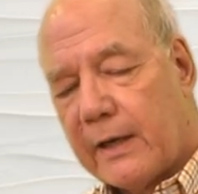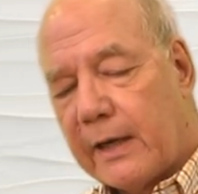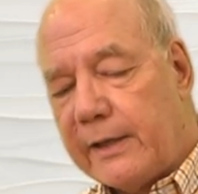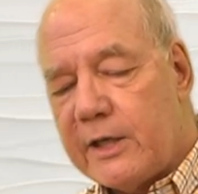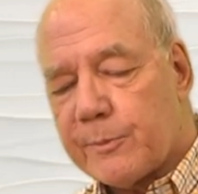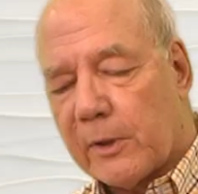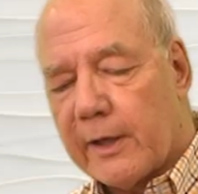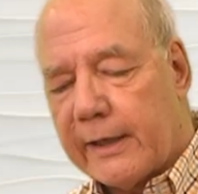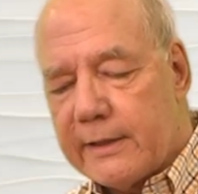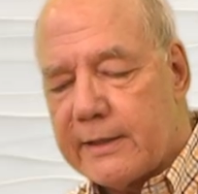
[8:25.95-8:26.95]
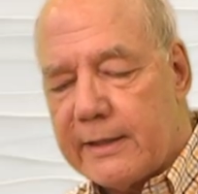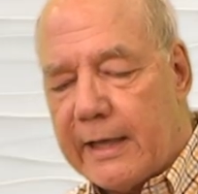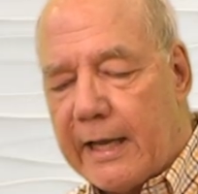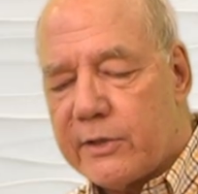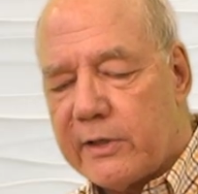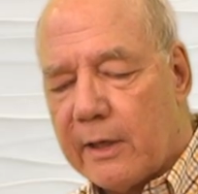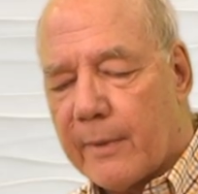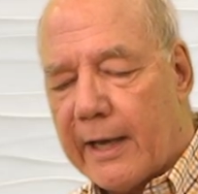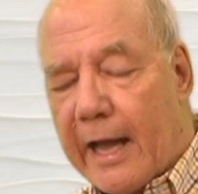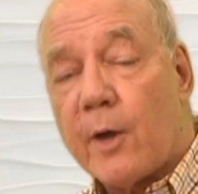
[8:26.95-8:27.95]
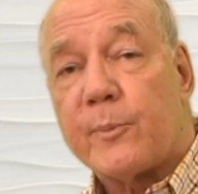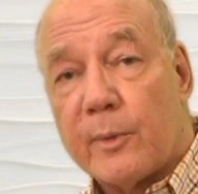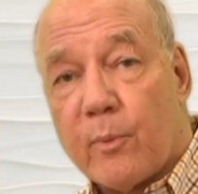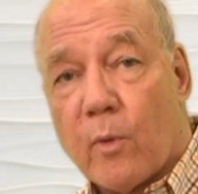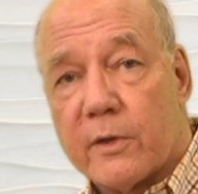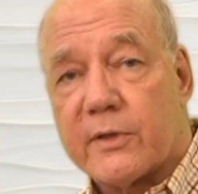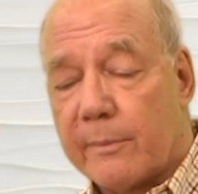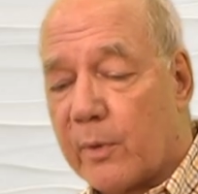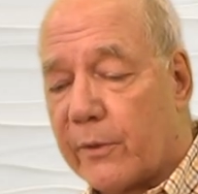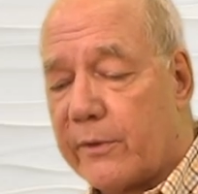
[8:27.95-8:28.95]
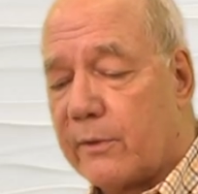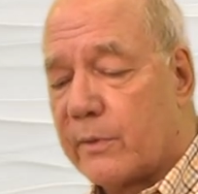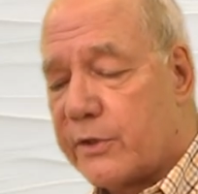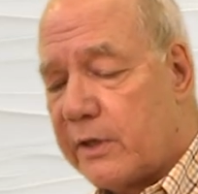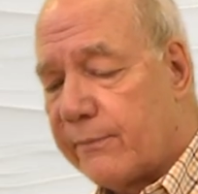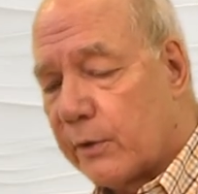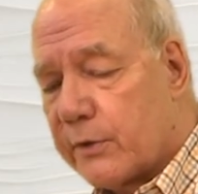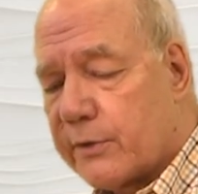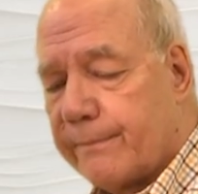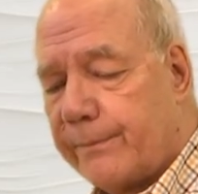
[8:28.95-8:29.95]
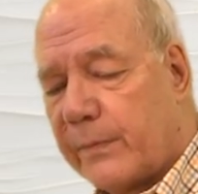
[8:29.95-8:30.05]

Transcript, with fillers: and these plug into the HDMI output ports on both of the receivers.